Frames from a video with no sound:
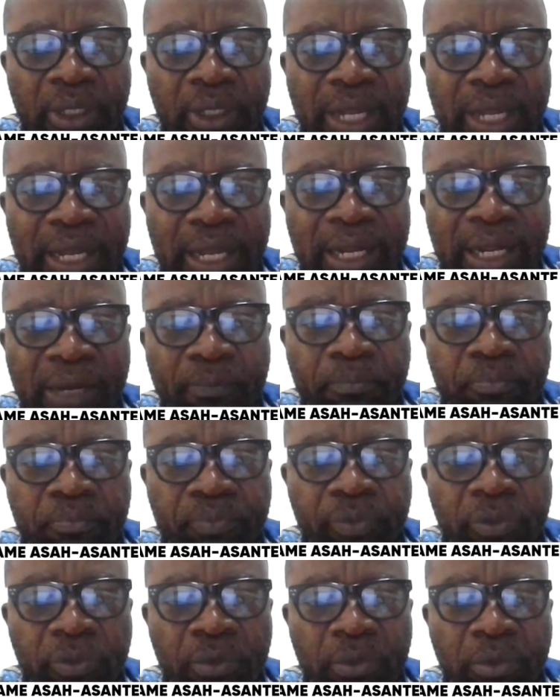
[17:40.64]

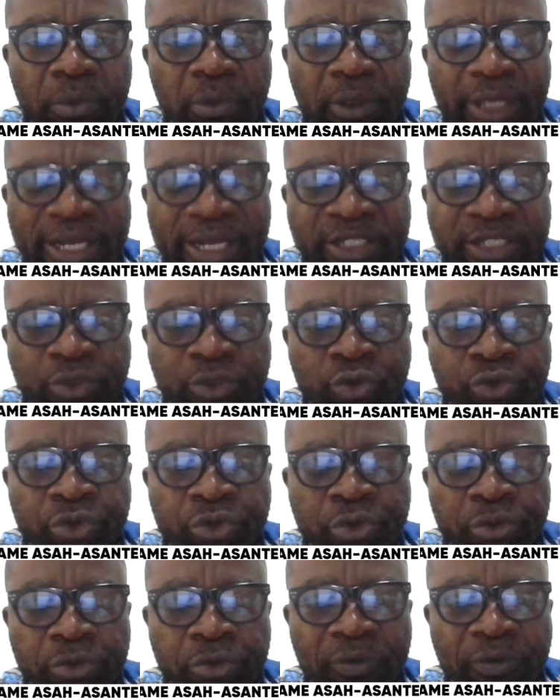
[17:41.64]
Um, it is
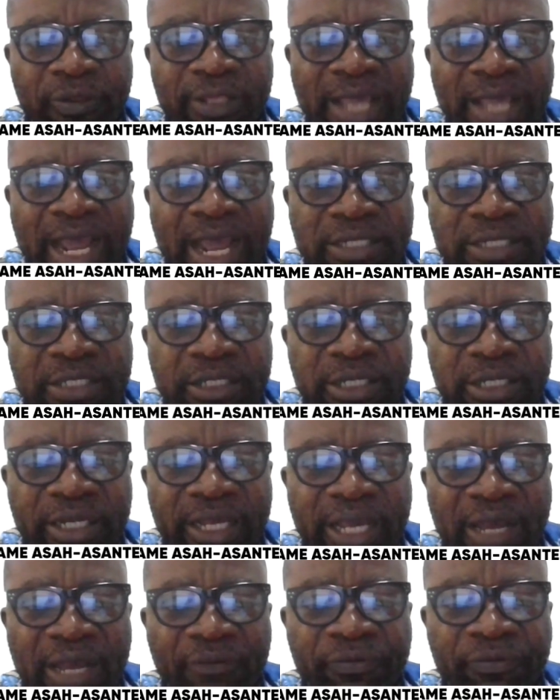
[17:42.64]
true that
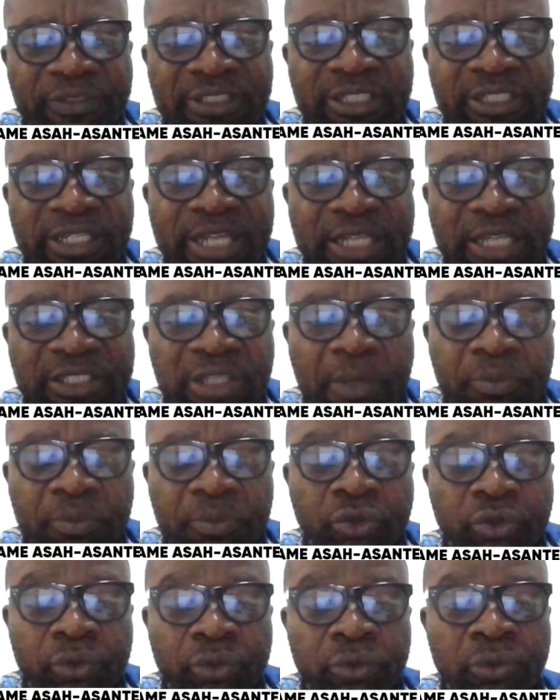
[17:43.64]
they have ceded
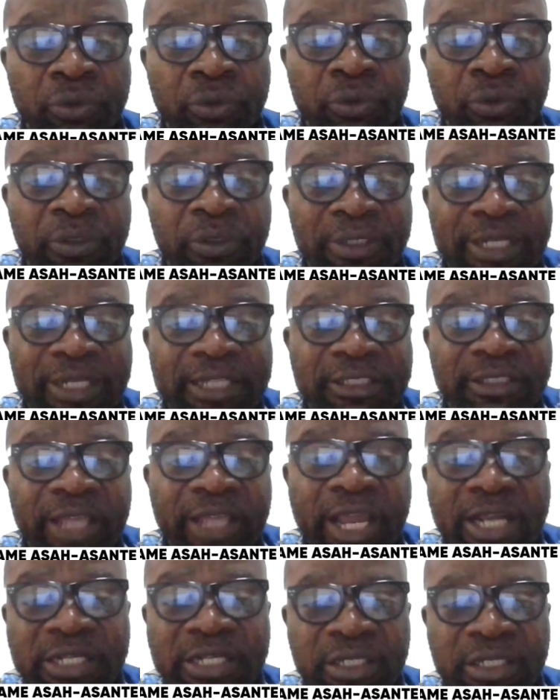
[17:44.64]
some to the
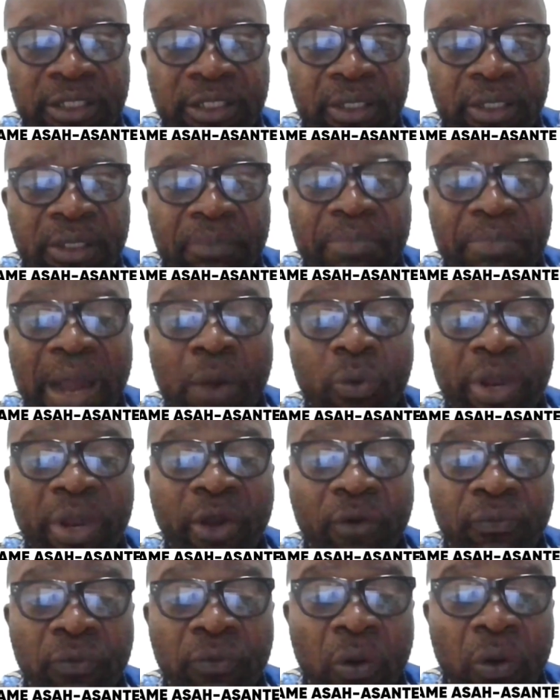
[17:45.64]
state by way
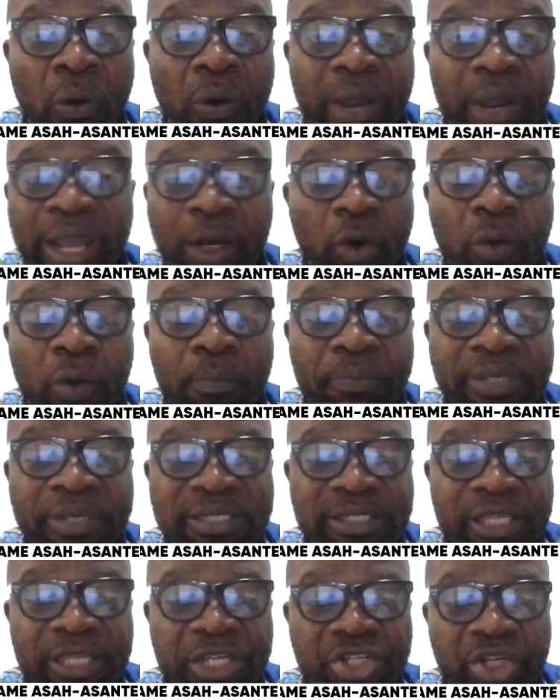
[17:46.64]
of law and
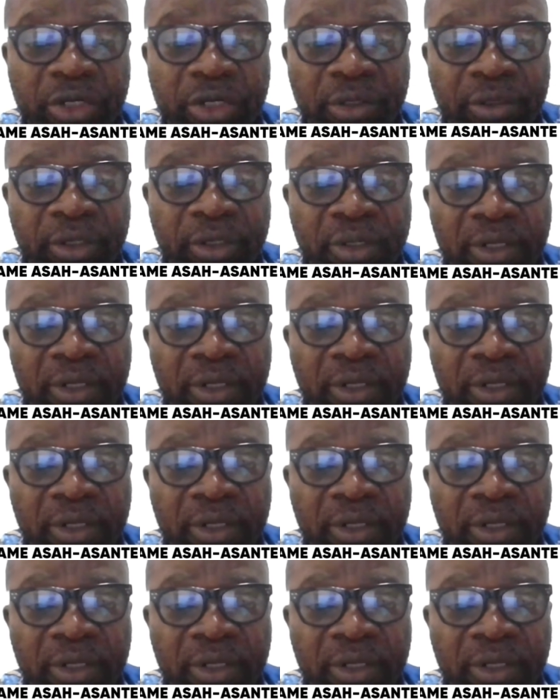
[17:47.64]
compensation.